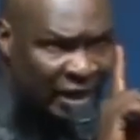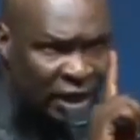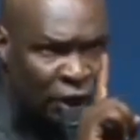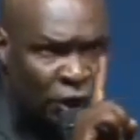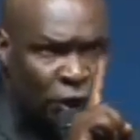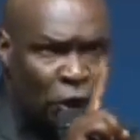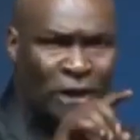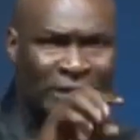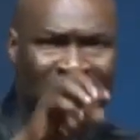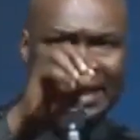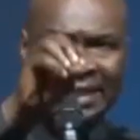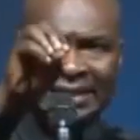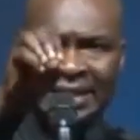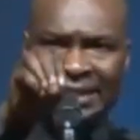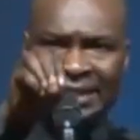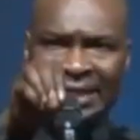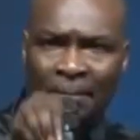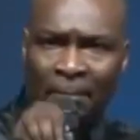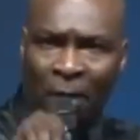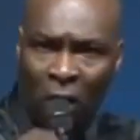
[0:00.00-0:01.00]
not this is
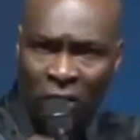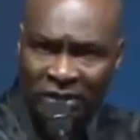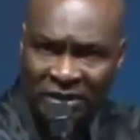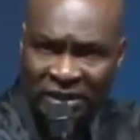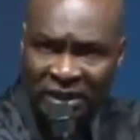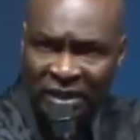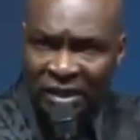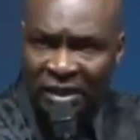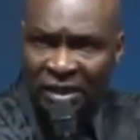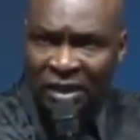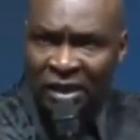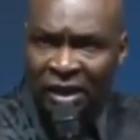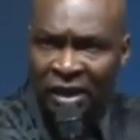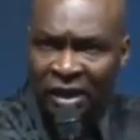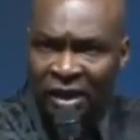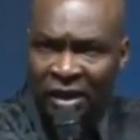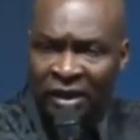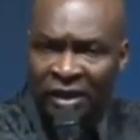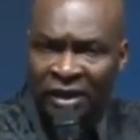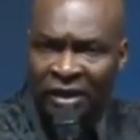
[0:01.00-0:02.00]
the month.
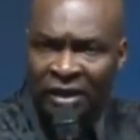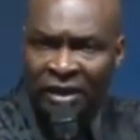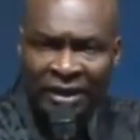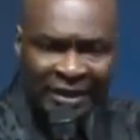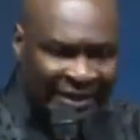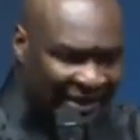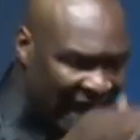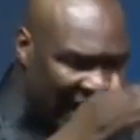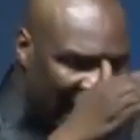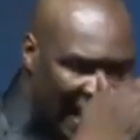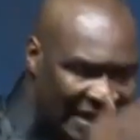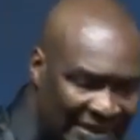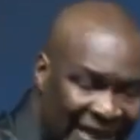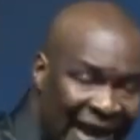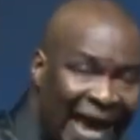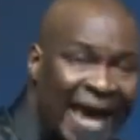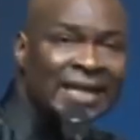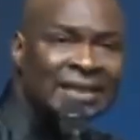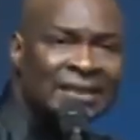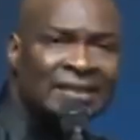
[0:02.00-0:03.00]
There are
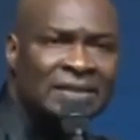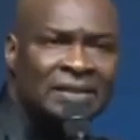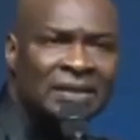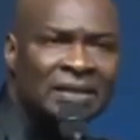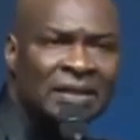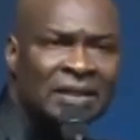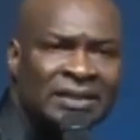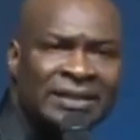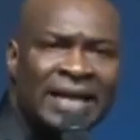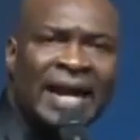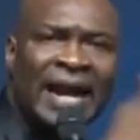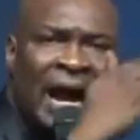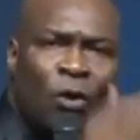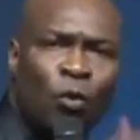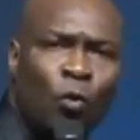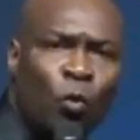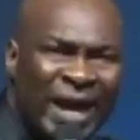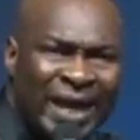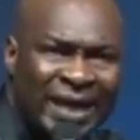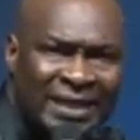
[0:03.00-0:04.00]
days, there are
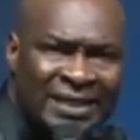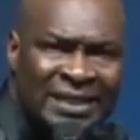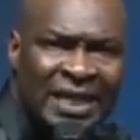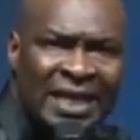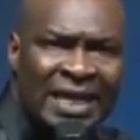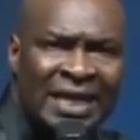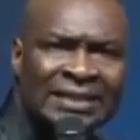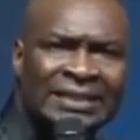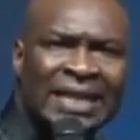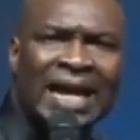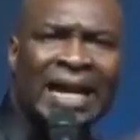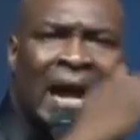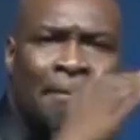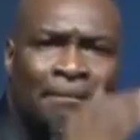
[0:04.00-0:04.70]
weeks, there are